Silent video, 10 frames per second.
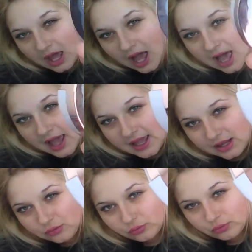
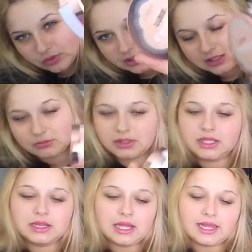I really,
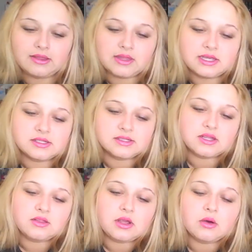really like this.
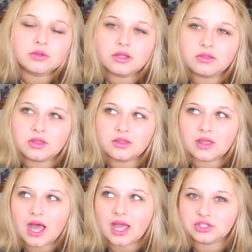The only thing
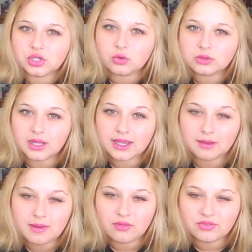that I don't like
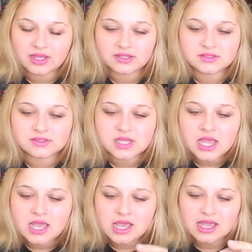about this
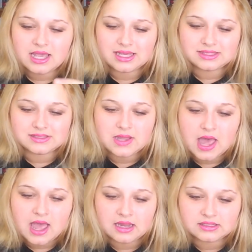is
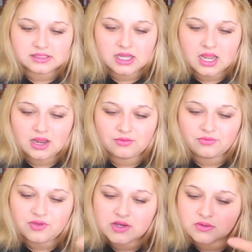that it
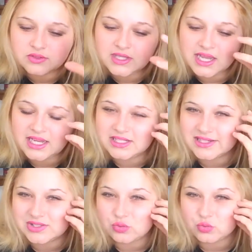feels like it
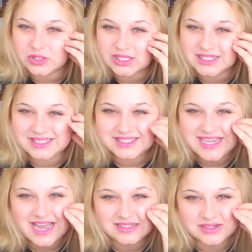doesn't really
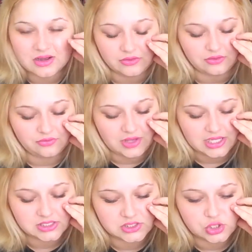set on the
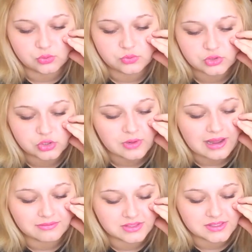face. You do
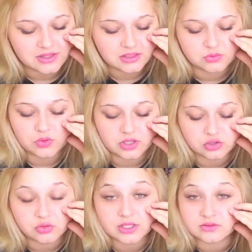have to set this with a
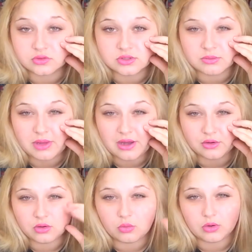translucent
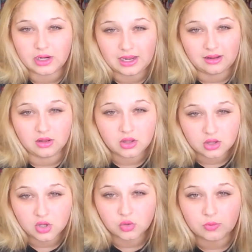powder or a
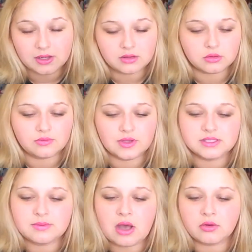regular
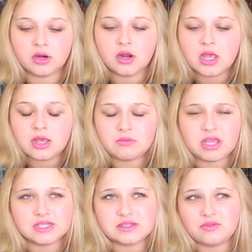face powder,
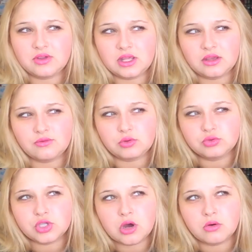because I feel like if you
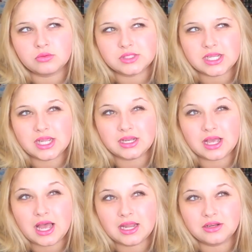don't, it
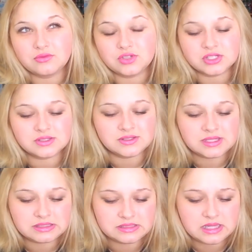kind of just
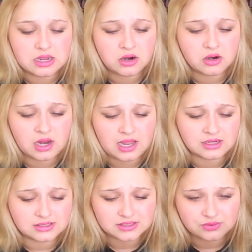sits there
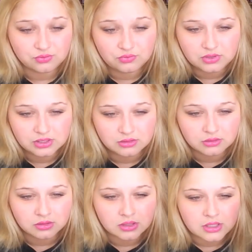and it doesn't
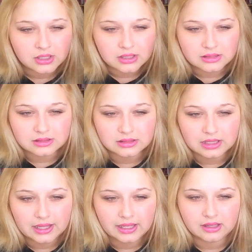feel
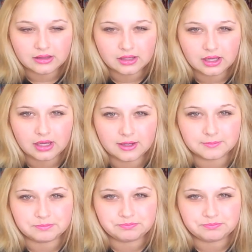like, I